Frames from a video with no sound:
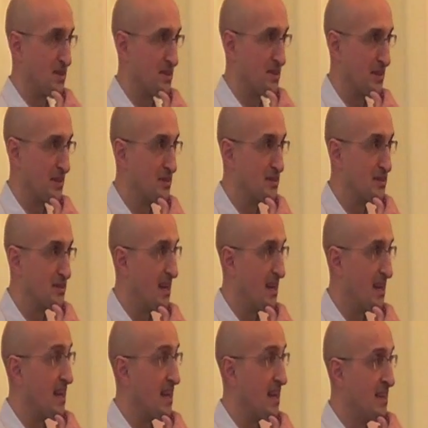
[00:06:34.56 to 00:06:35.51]
ago
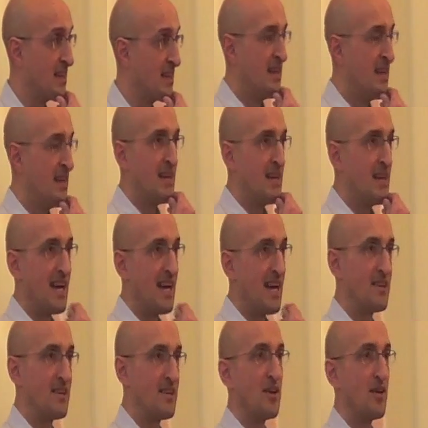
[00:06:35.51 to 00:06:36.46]
today, and
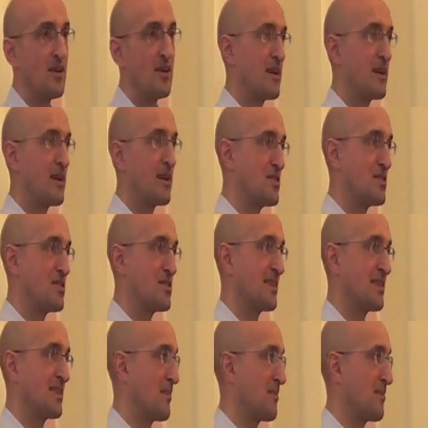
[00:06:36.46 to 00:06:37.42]
I can imagine in a couple